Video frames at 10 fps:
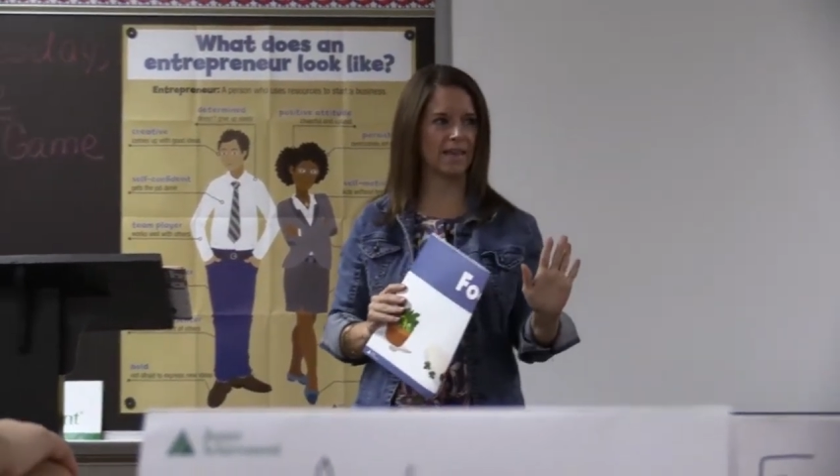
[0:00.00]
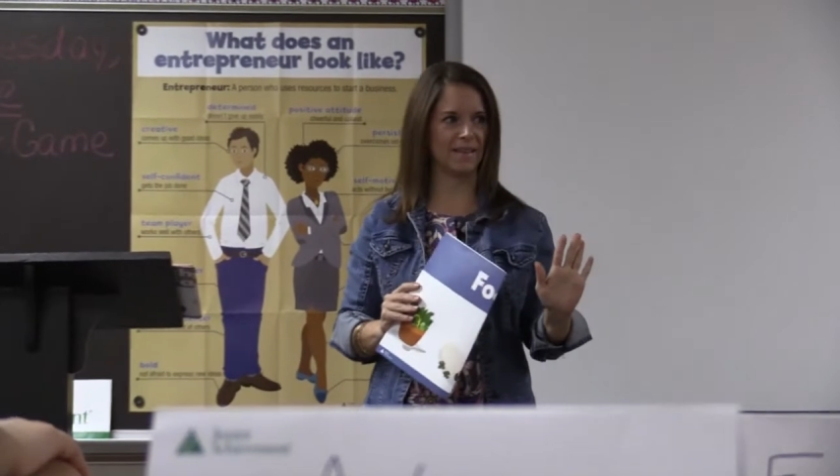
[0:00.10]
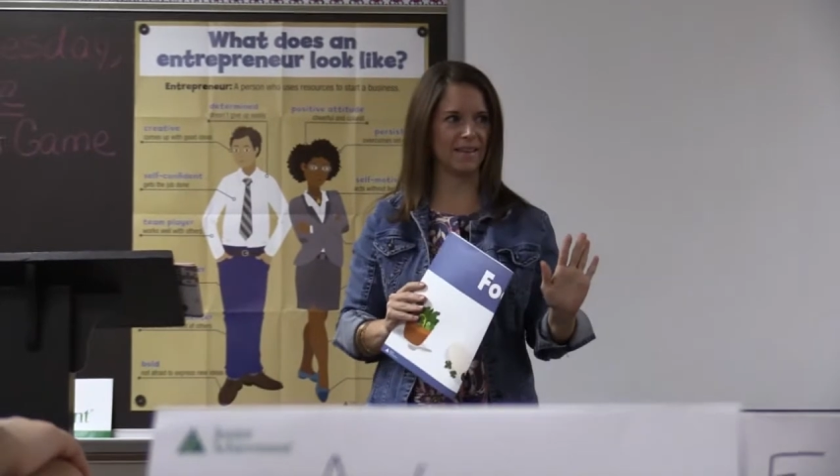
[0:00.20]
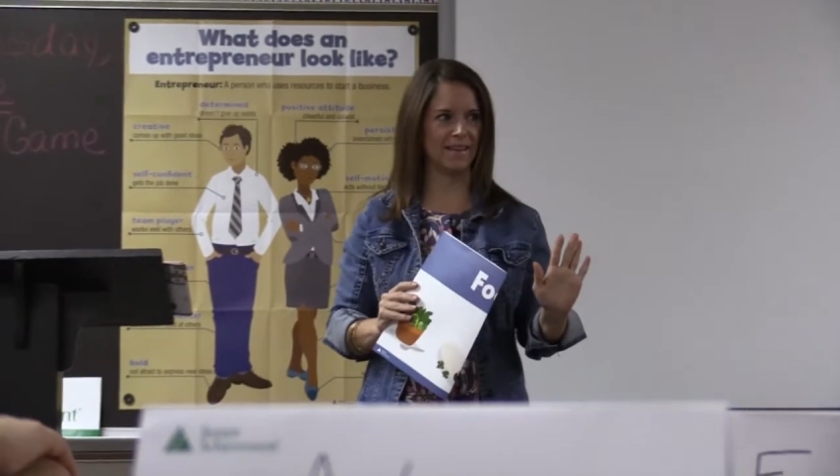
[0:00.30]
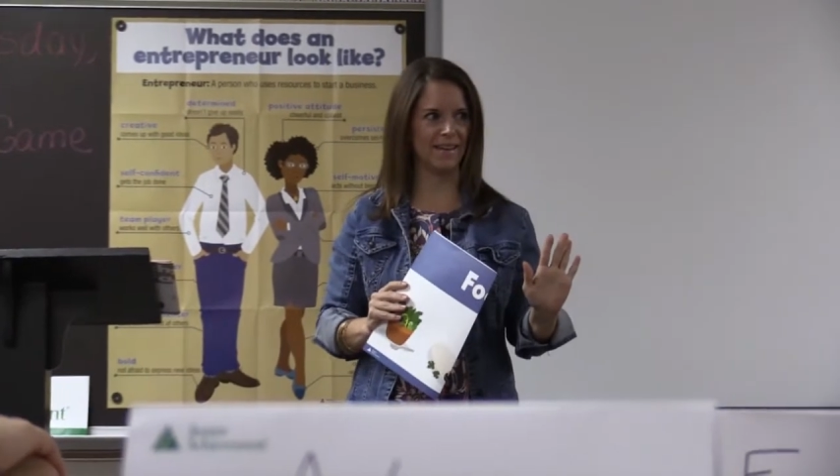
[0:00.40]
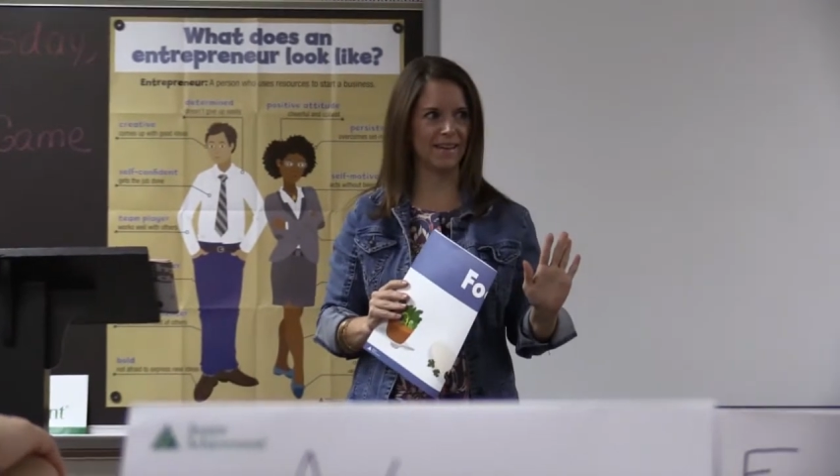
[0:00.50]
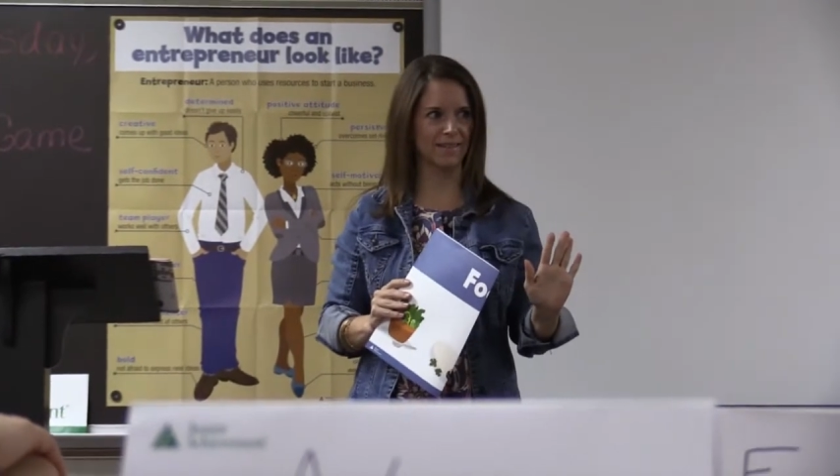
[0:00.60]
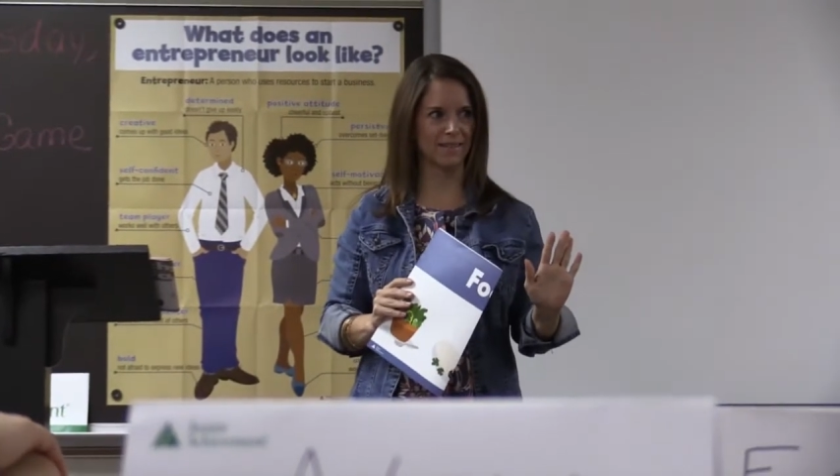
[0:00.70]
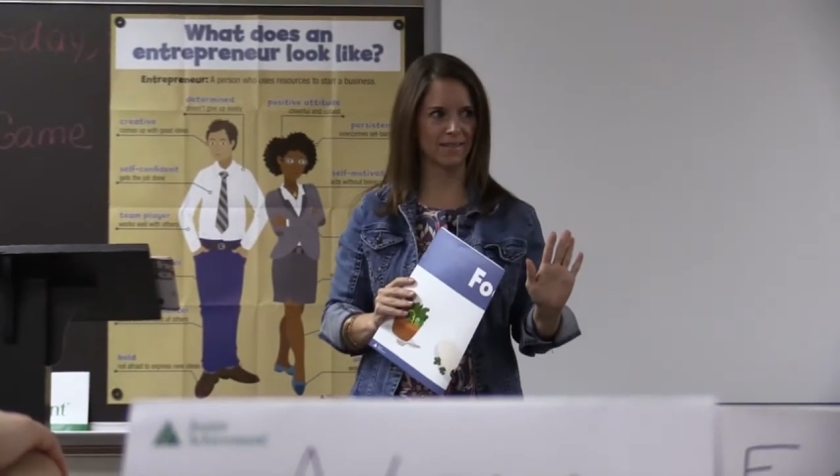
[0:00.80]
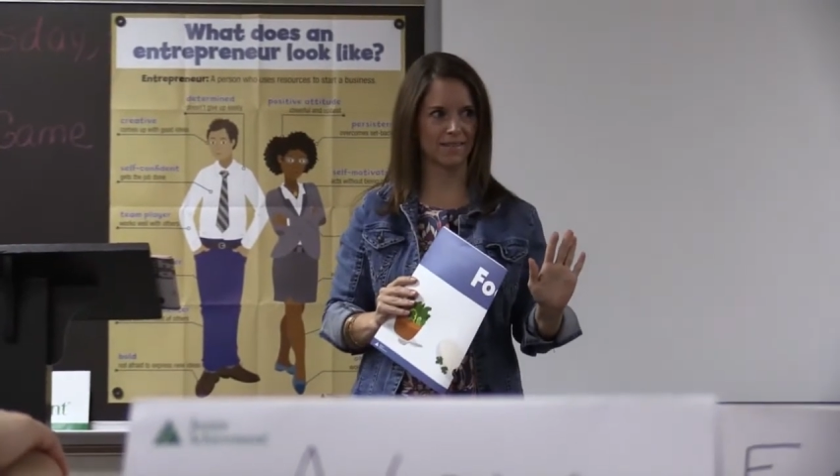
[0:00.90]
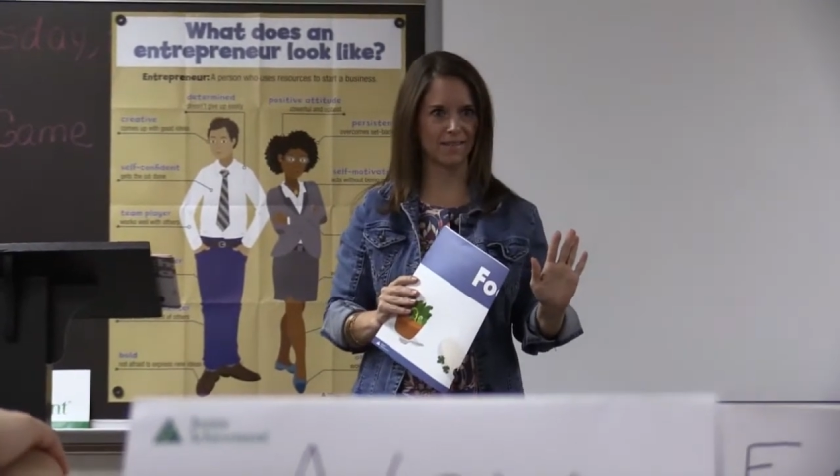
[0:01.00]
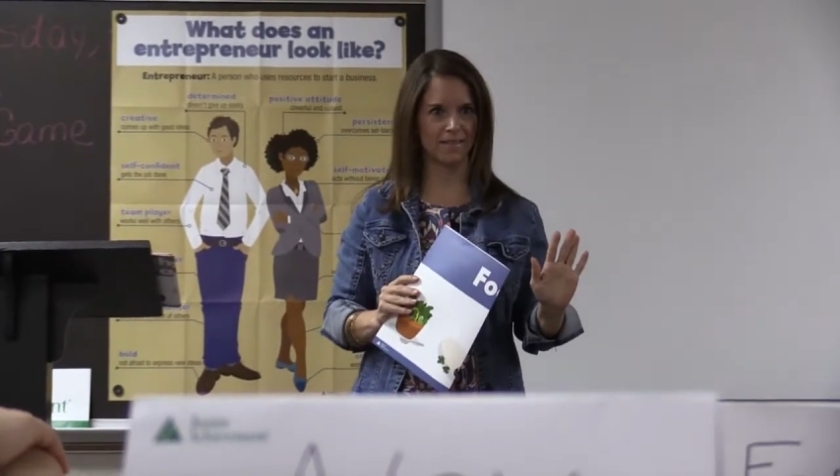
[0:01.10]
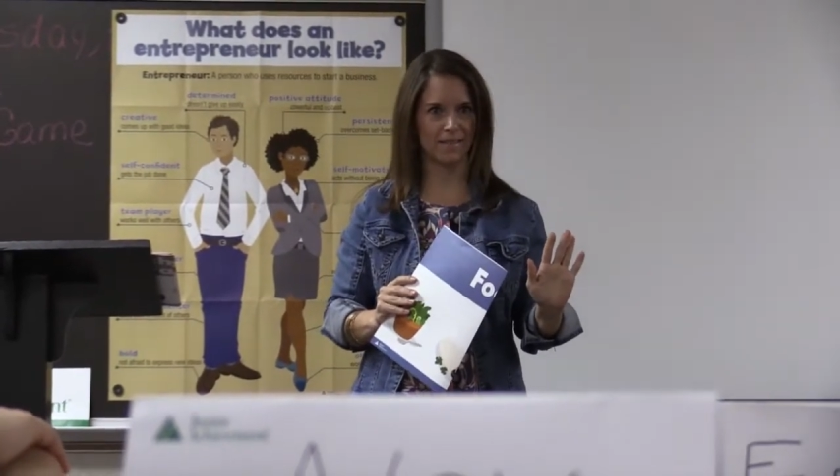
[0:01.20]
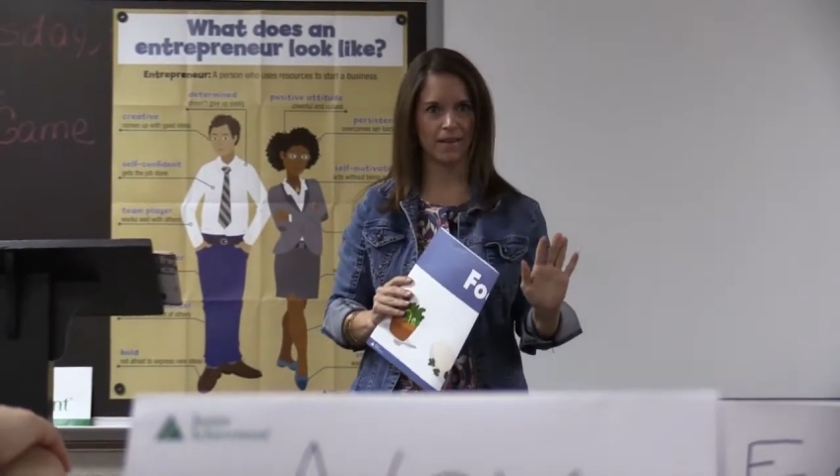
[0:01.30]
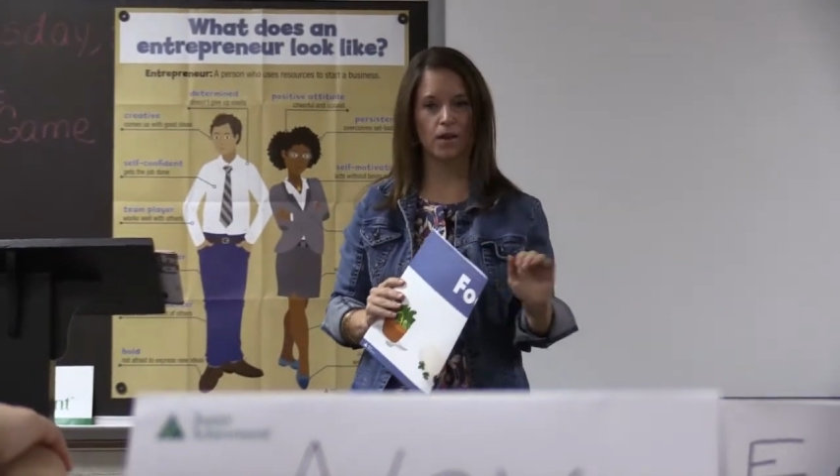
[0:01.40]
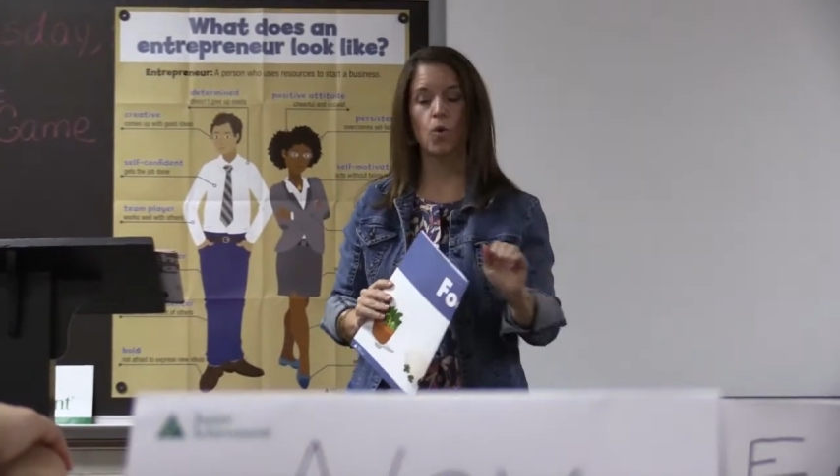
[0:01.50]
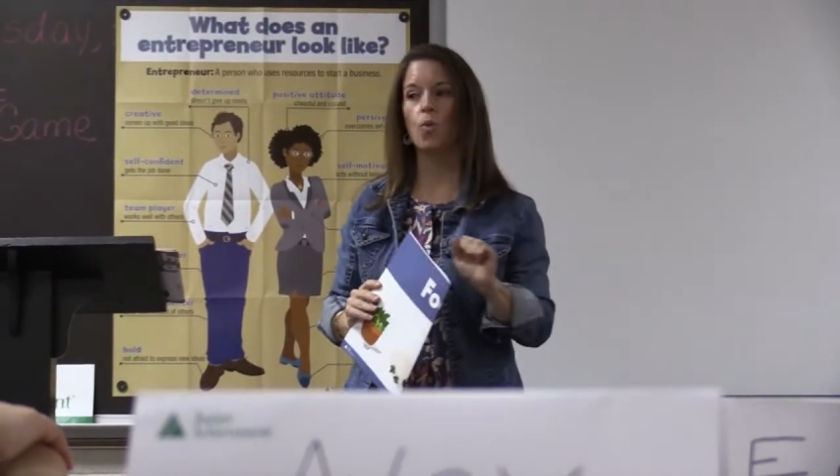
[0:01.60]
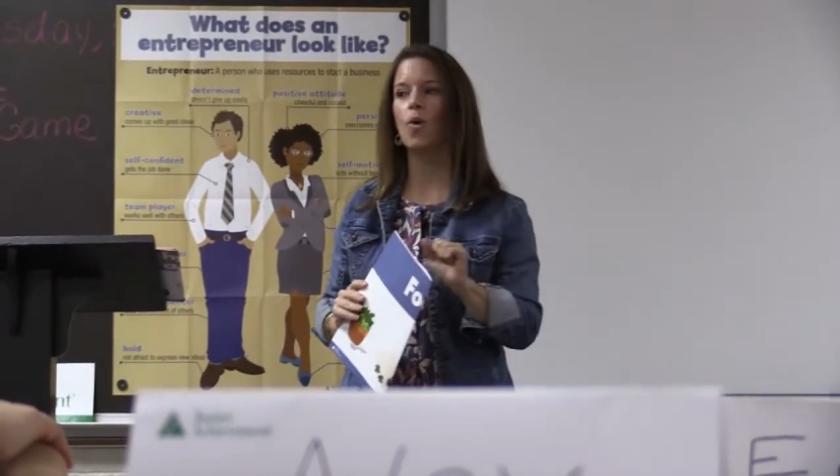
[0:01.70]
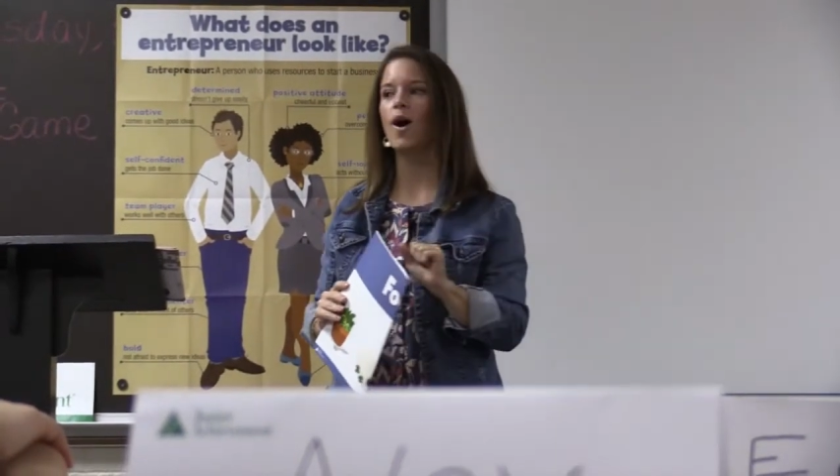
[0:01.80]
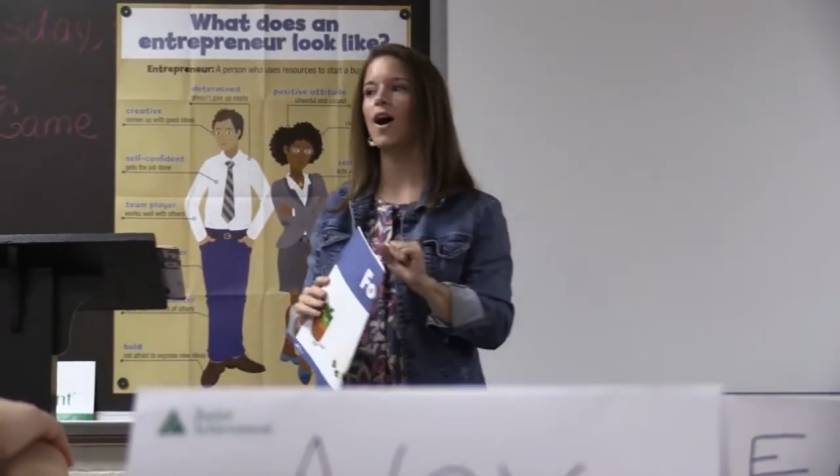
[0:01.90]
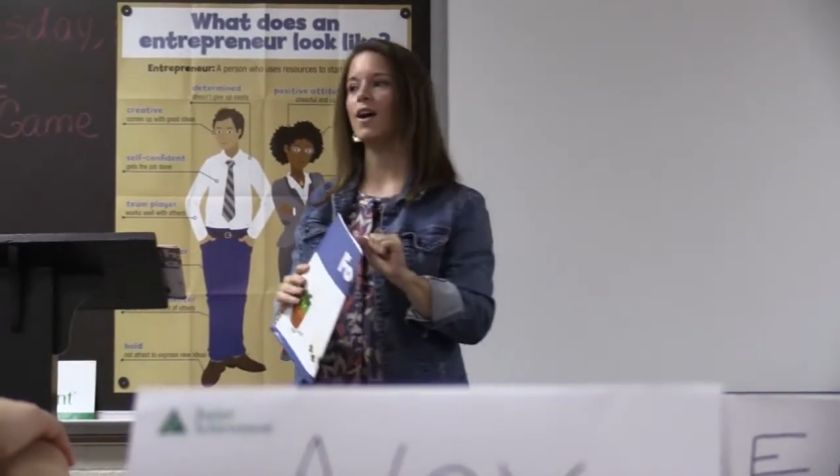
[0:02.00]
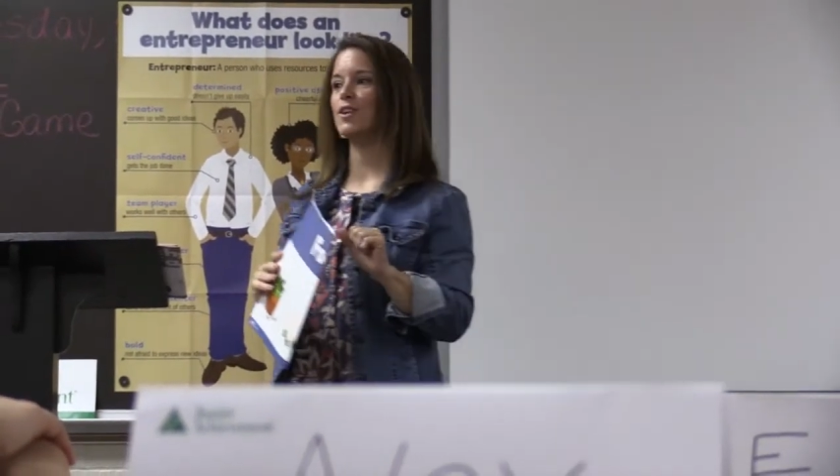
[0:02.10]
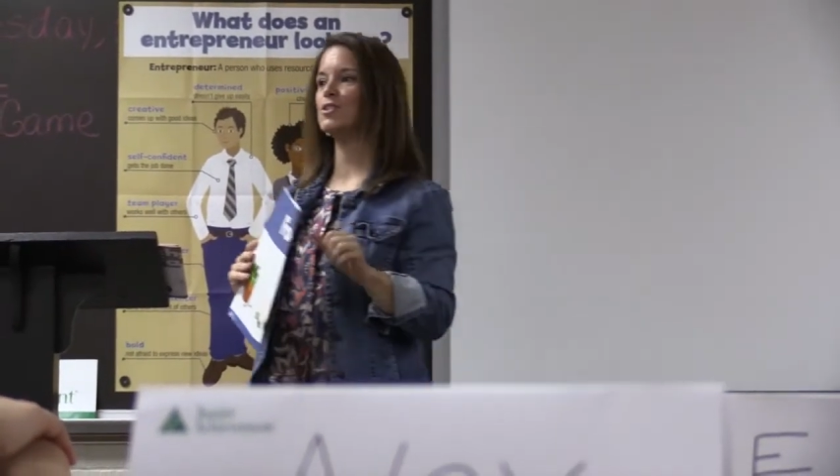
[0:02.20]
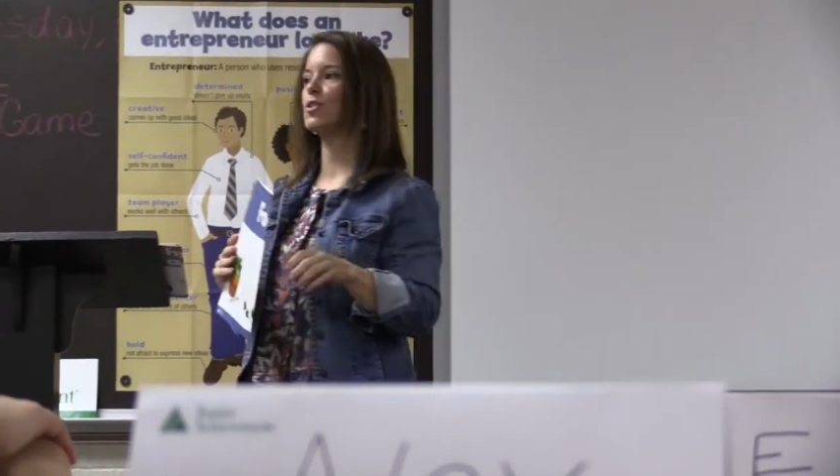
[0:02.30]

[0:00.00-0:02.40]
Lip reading: like them to move to the poster